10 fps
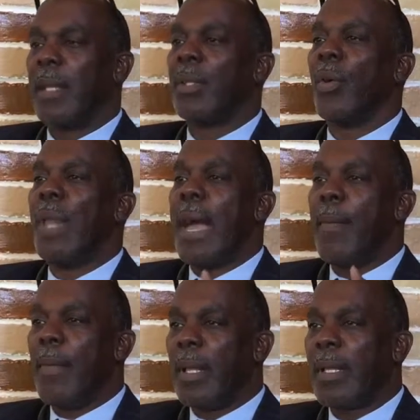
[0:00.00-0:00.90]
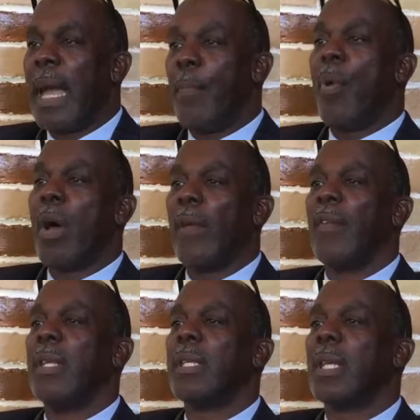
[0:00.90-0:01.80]
So that part of
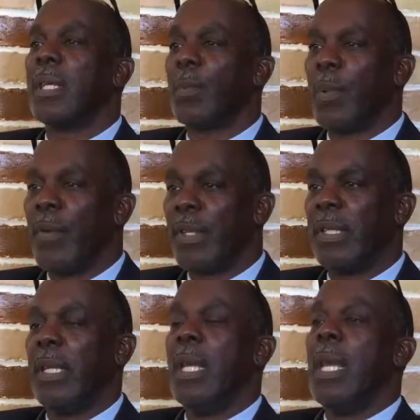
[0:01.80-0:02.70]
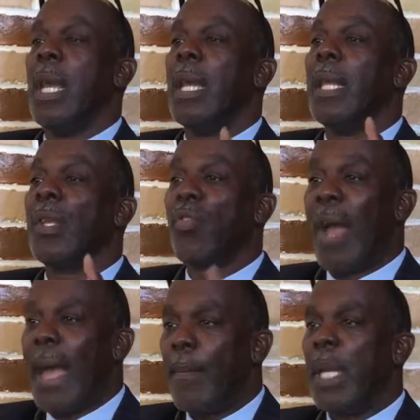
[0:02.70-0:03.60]
it is a conspiracy. In
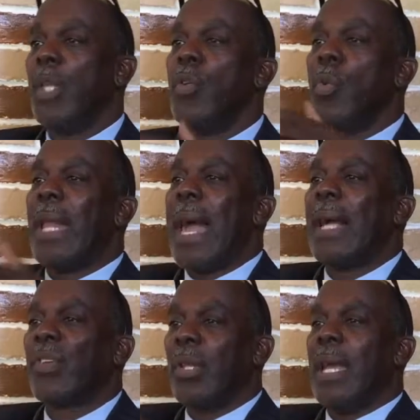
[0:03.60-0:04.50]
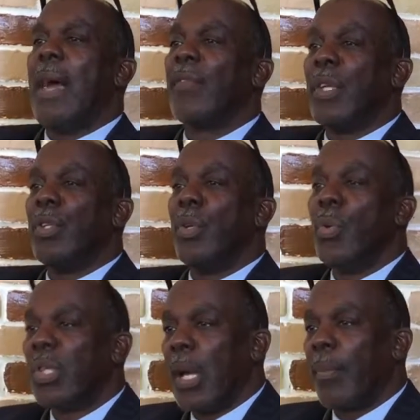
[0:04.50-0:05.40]
entrapment, you would actually have to
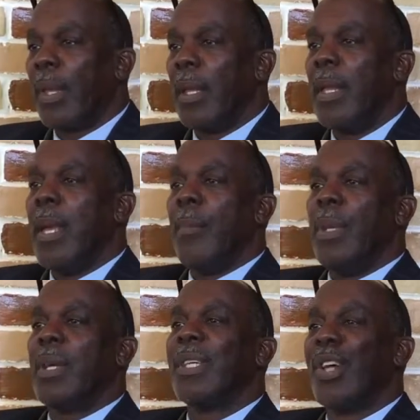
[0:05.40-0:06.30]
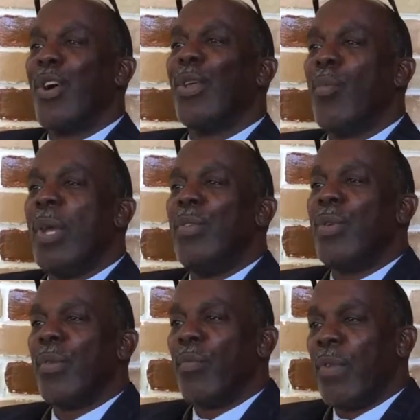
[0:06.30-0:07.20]
do something, because the only way you
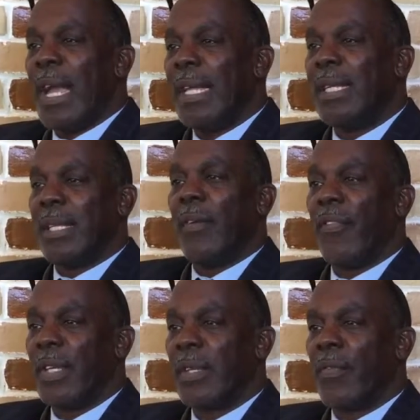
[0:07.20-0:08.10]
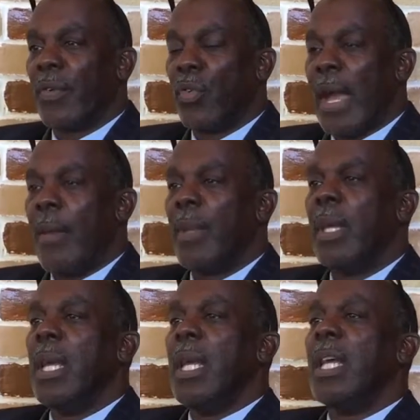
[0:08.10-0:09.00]
can raise the defense of
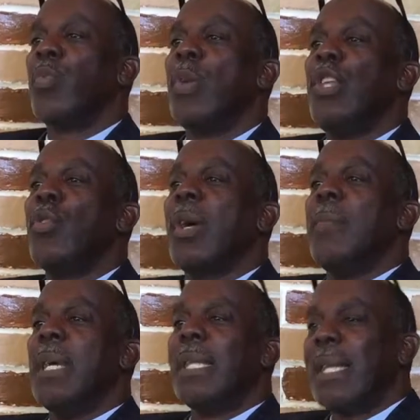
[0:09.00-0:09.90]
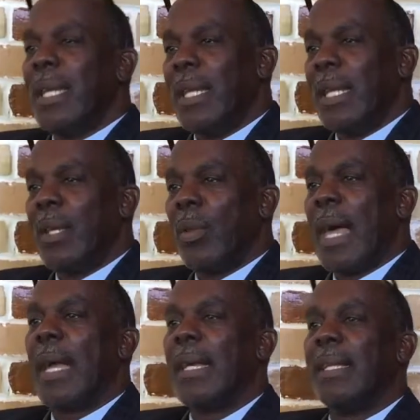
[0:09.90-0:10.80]
entrapment is when you commit the illegal
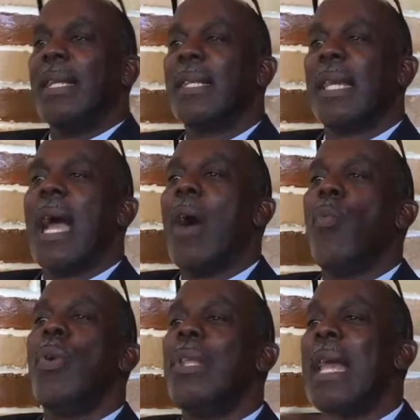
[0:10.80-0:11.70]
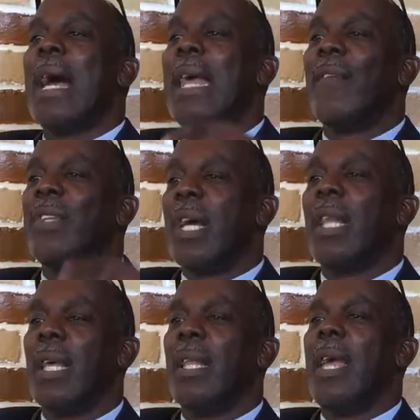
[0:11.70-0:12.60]
act and then say, I would not have
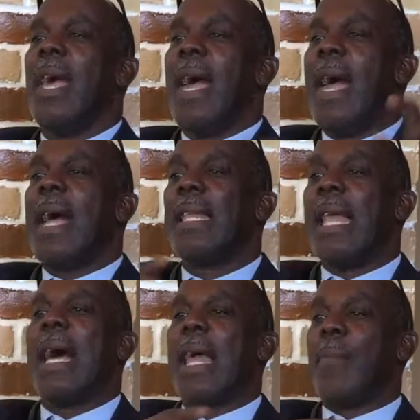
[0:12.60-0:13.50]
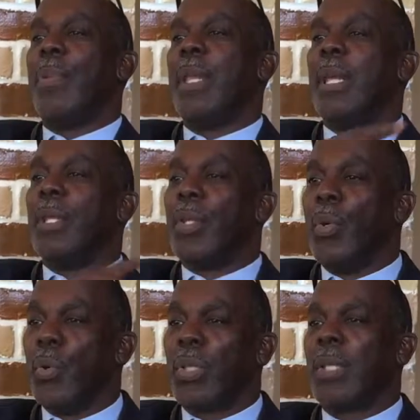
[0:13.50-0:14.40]
done it had not I been
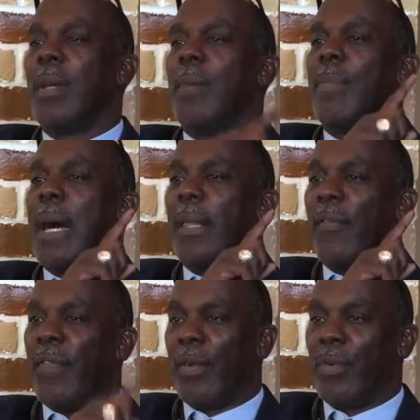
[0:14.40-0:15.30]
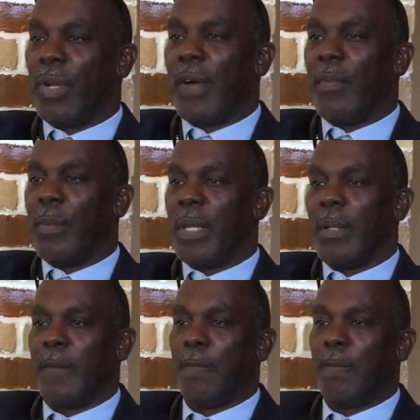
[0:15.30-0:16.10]
induced by the federal government.